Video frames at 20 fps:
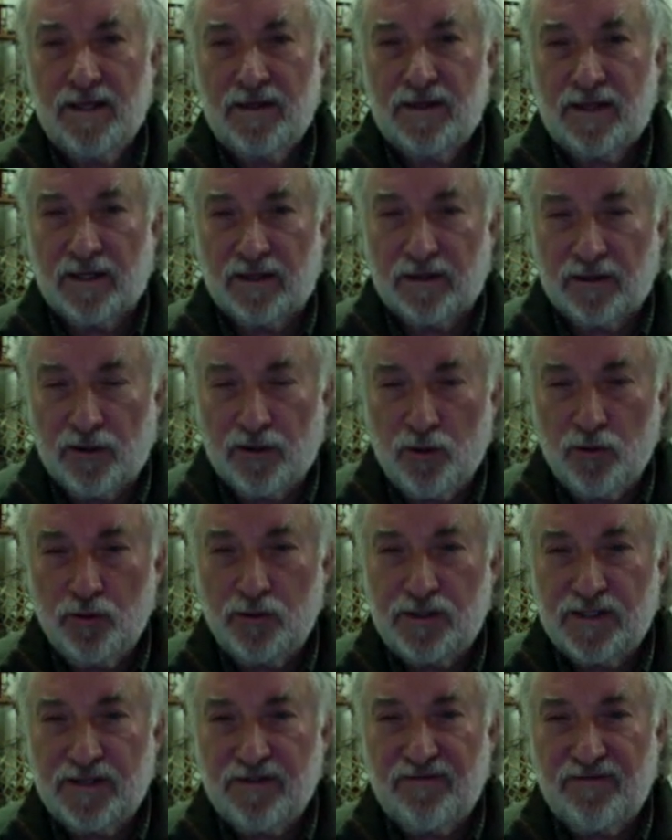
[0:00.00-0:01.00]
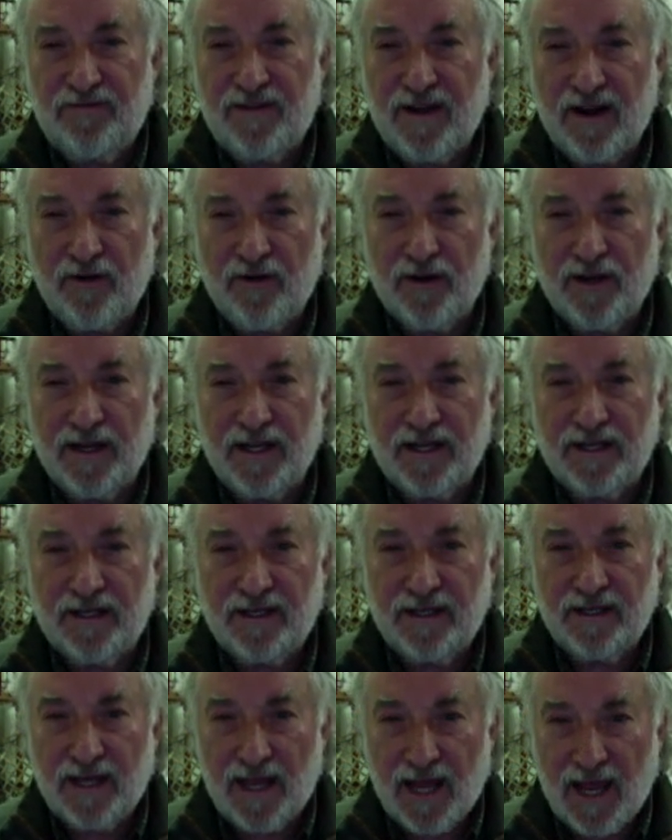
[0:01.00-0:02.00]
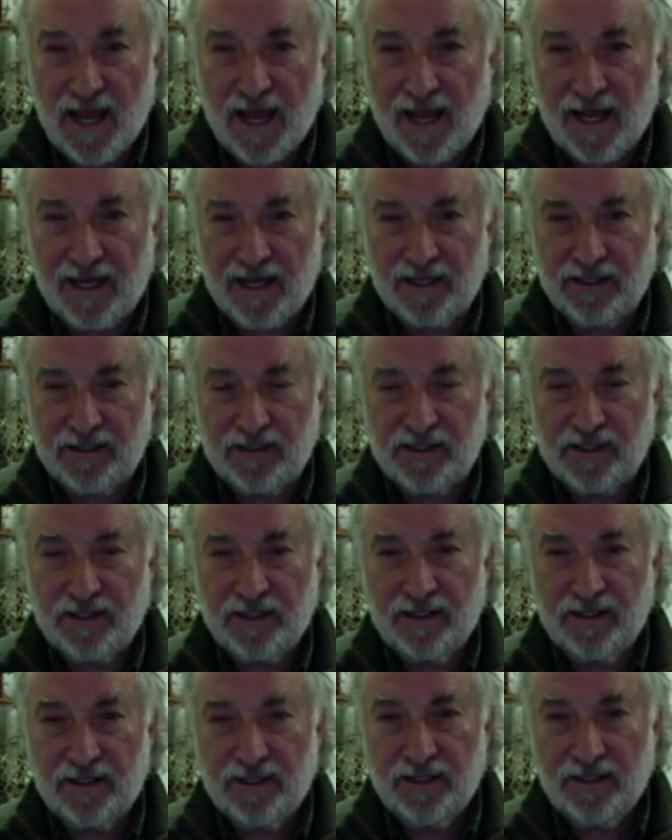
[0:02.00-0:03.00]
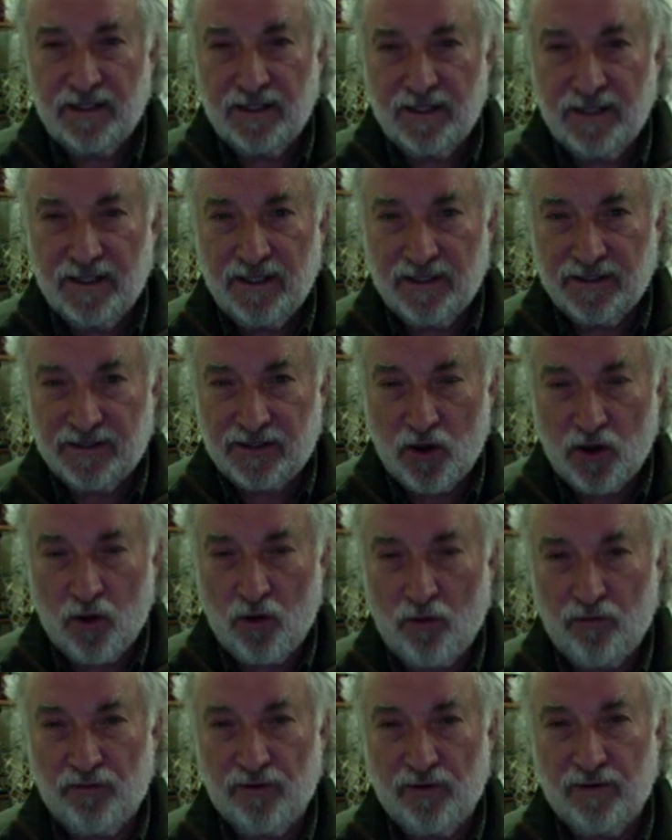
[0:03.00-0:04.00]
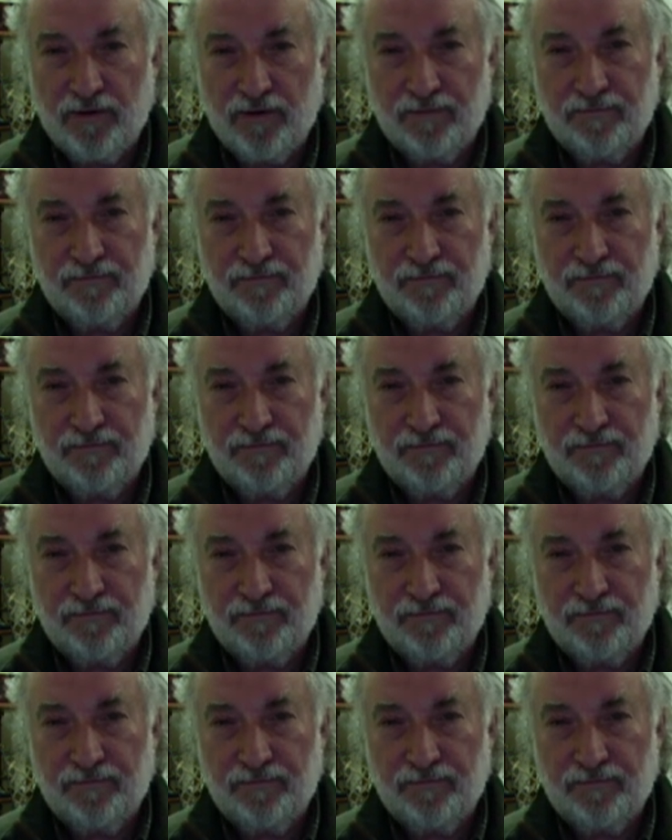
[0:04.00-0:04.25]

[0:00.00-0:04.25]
The Luciferian age is over.